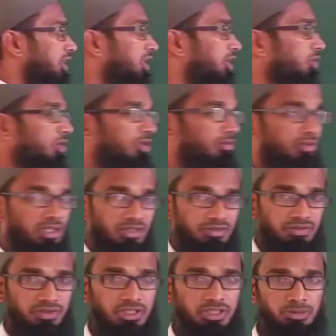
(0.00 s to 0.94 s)
any one of the
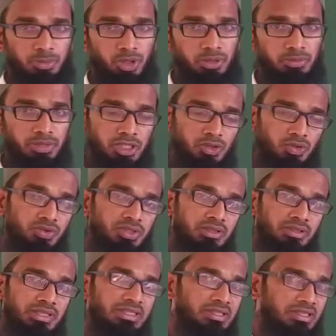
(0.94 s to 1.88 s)
reference point. By
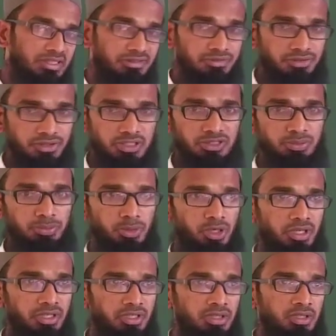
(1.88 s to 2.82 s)
using that reference
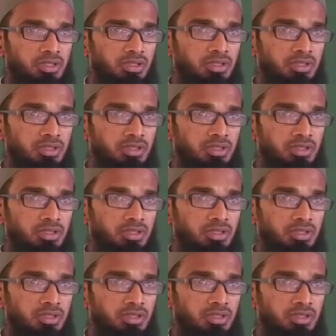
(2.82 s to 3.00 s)
point,